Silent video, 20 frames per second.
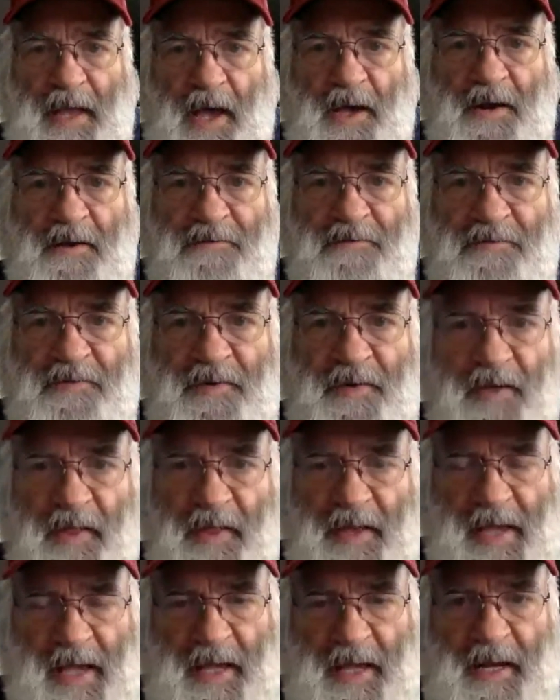
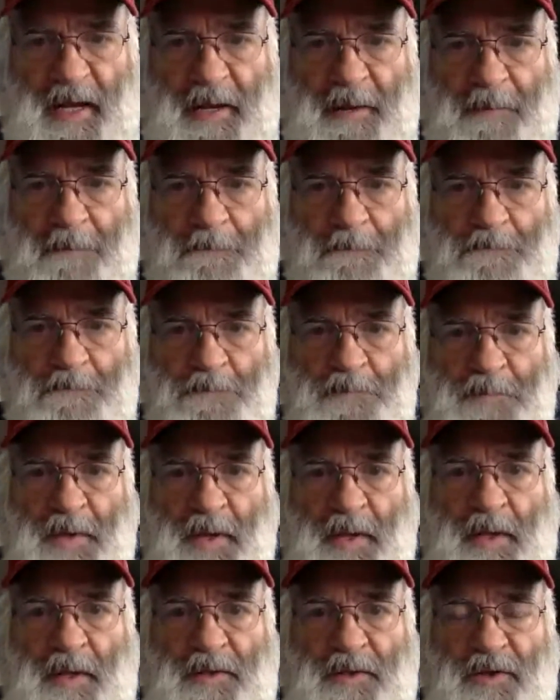unaffiliated
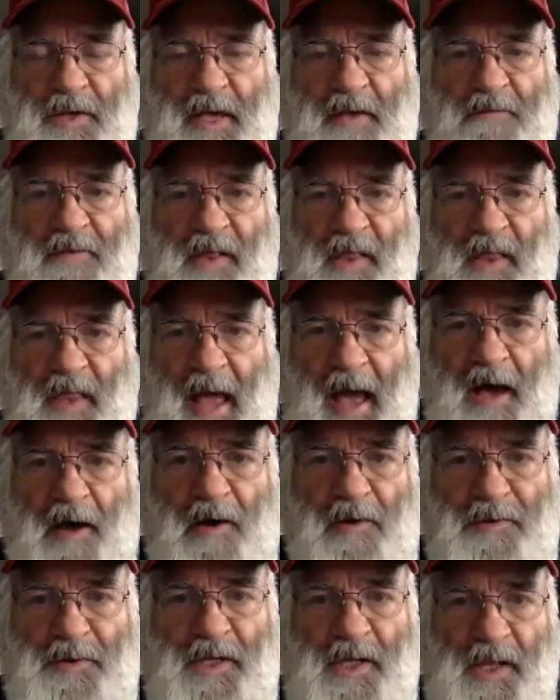to give a
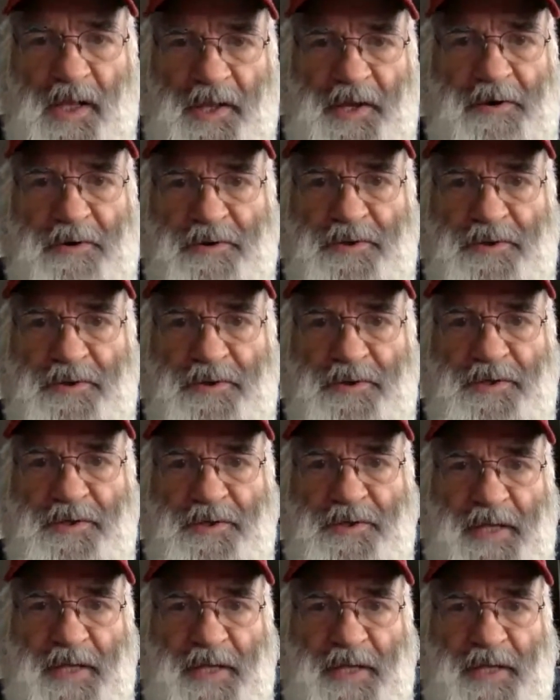loud, clear
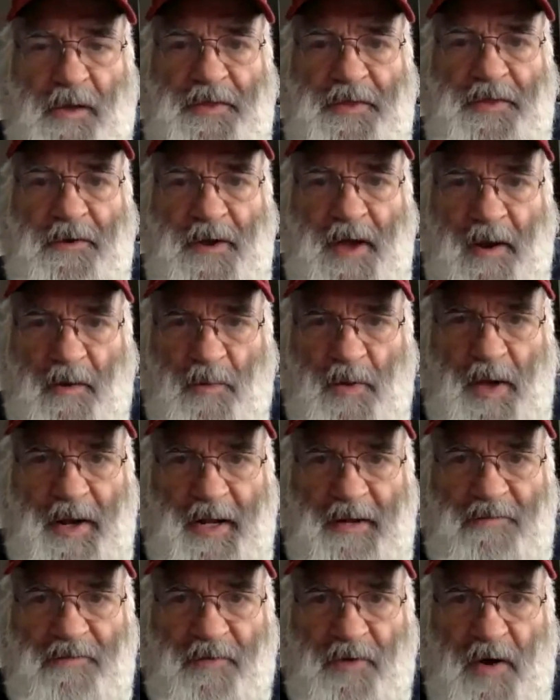signal that they're not
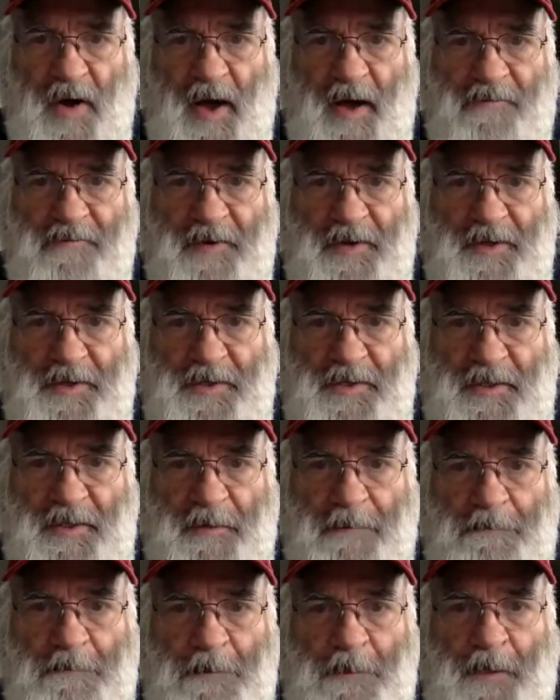running for office.
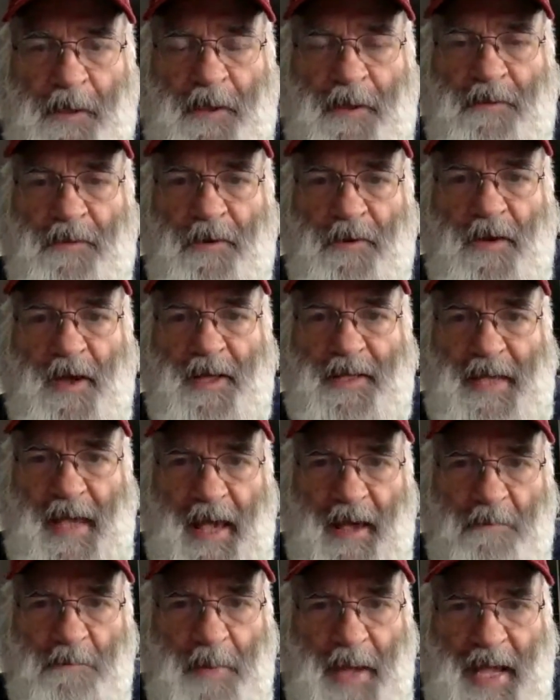They're not
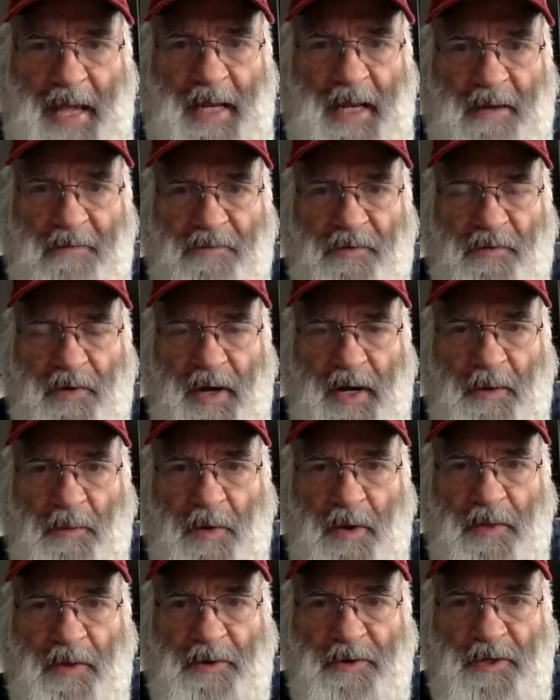campaigning for
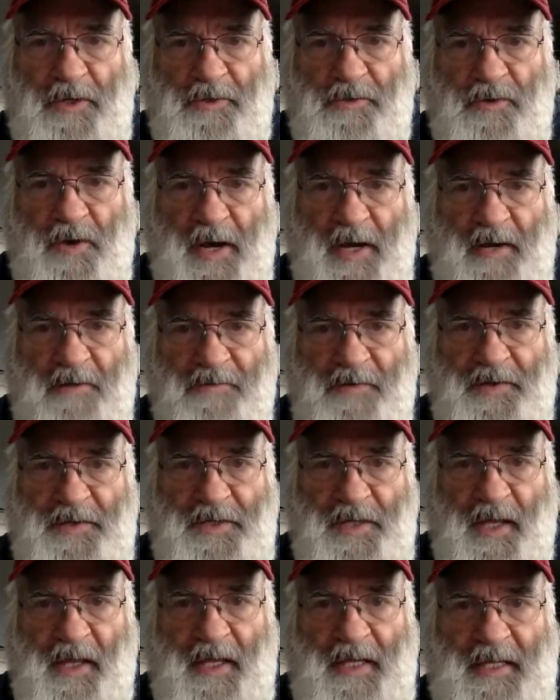anyone. They're just trying to
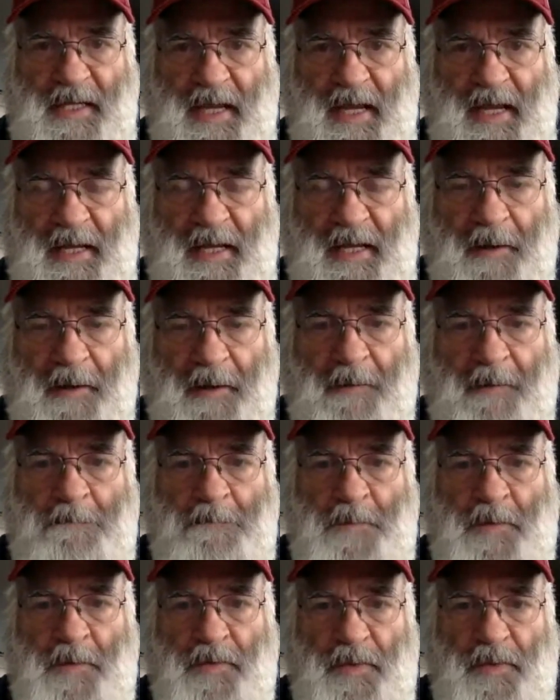facilitate
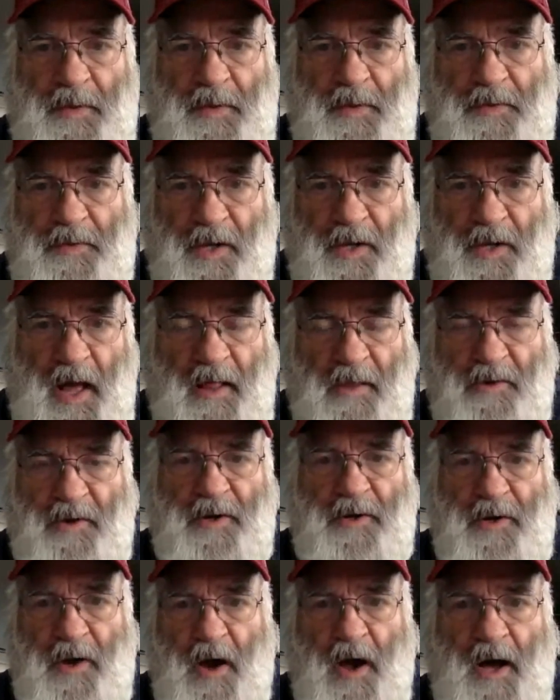the Colorado
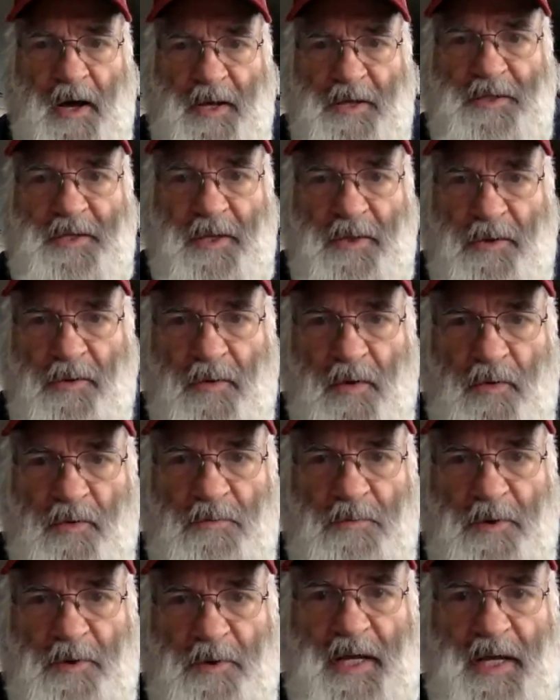Caucus in their own
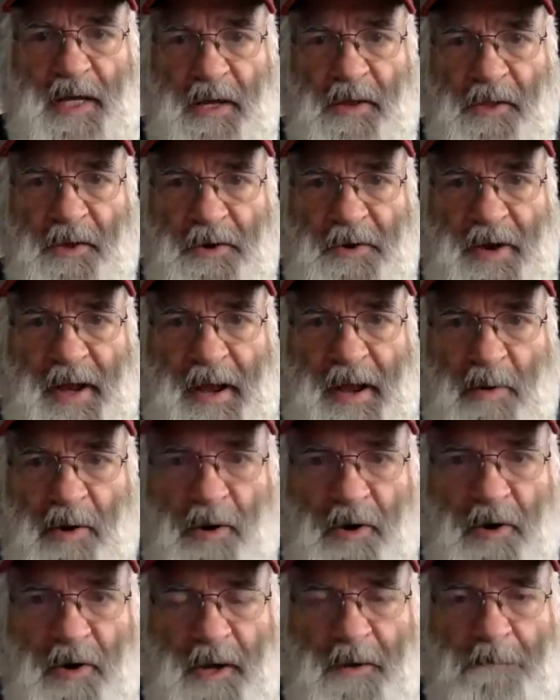particular
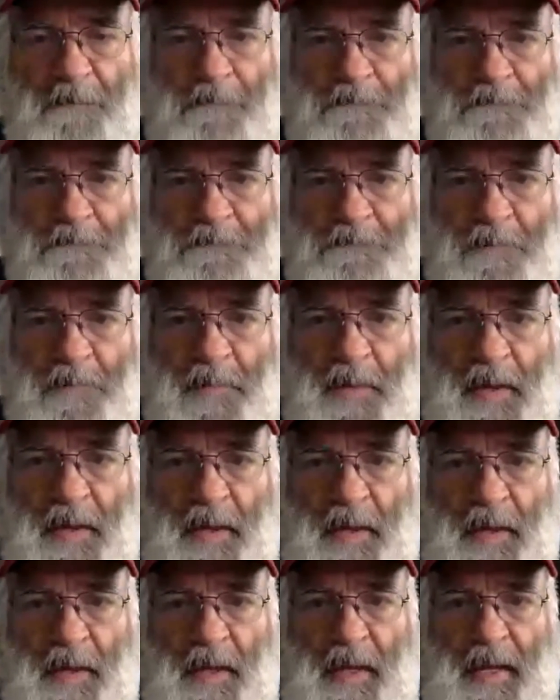neighborhood.
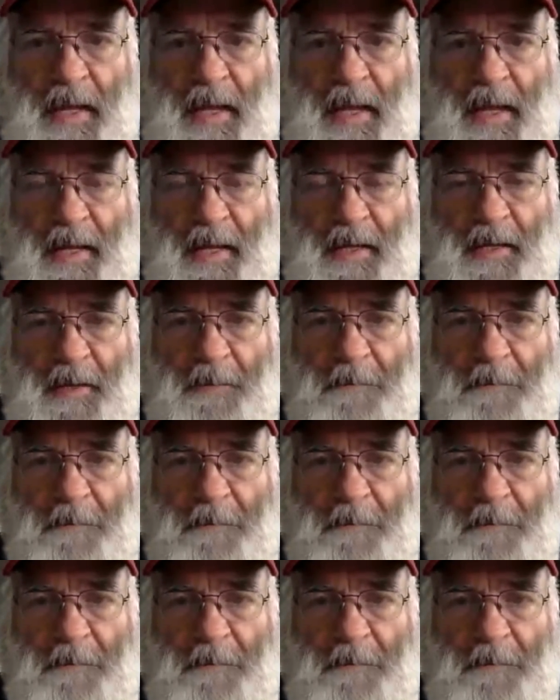And